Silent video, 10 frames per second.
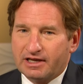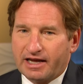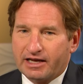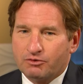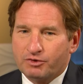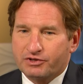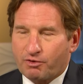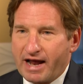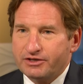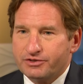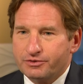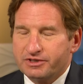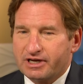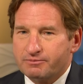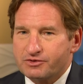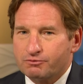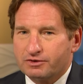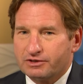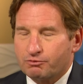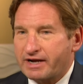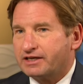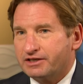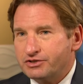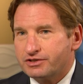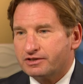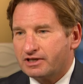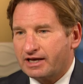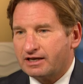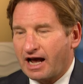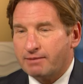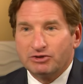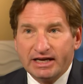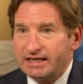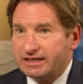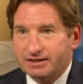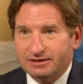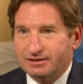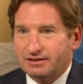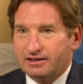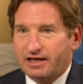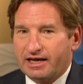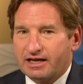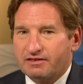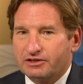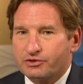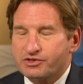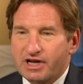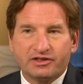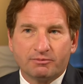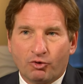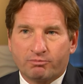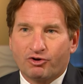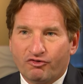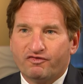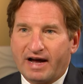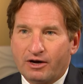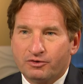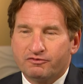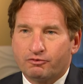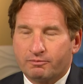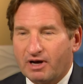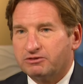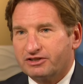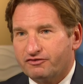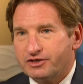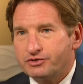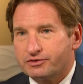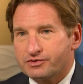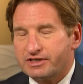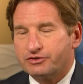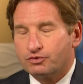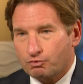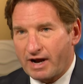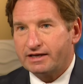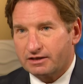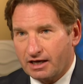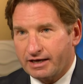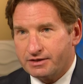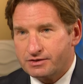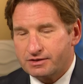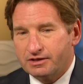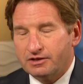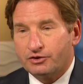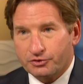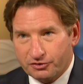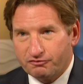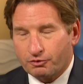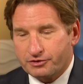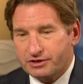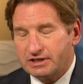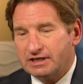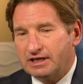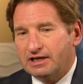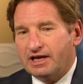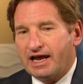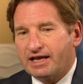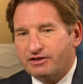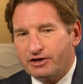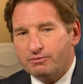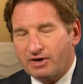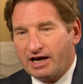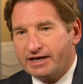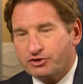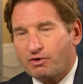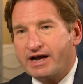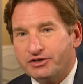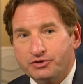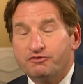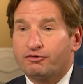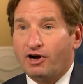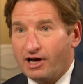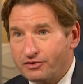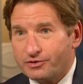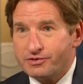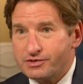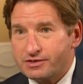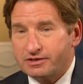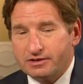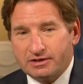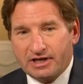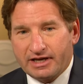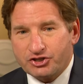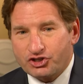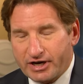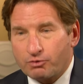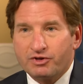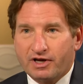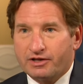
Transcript: And with gratitude comes with the recognition that I'm lucky. And I think there's nothing more profound for public officials than to recognize their good fortune and thereby try to do for others and share with